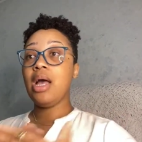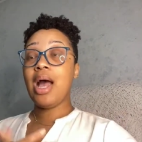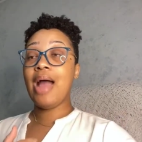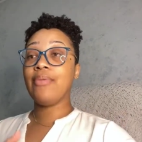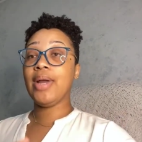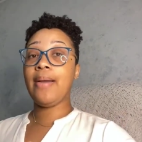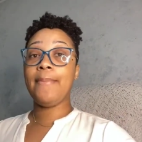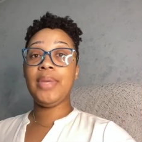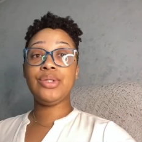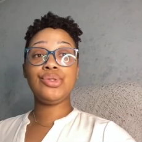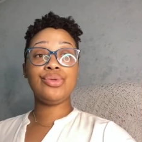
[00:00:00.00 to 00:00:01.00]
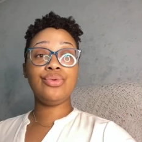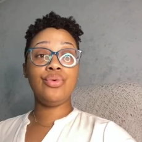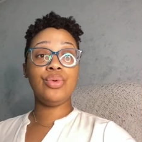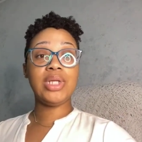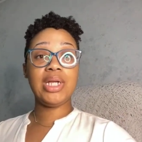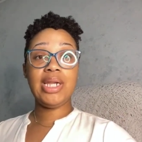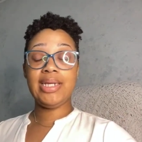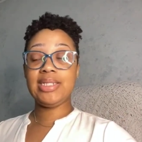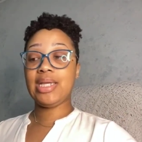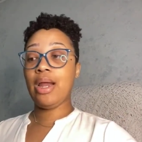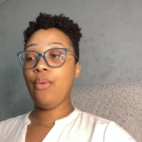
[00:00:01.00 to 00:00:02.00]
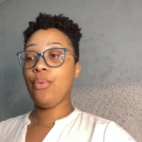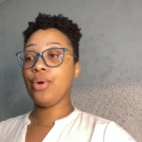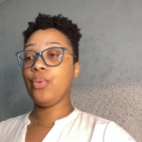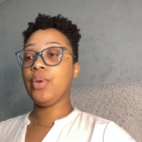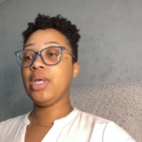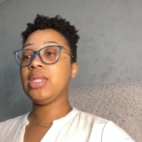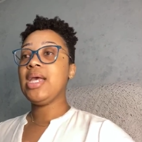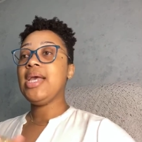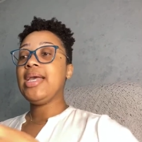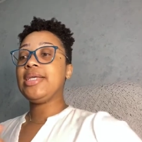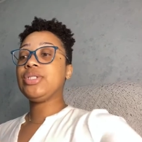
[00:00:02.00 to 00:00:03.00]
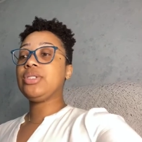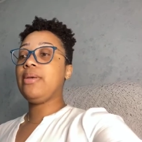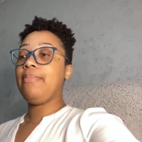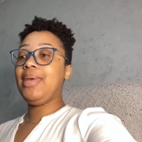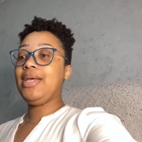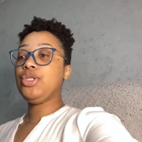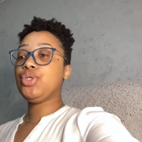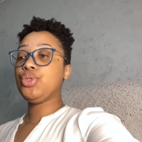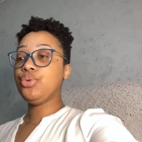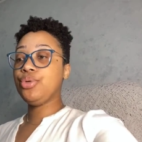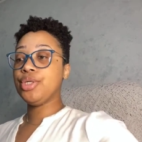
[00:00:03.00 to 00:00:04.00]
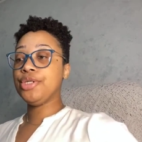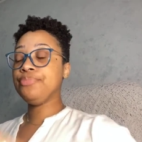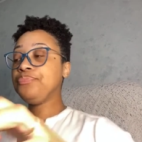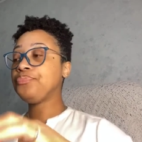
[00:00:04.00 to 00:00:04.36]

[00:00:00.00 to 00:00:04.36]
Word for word: I recommend to the clients that I work with is to make sure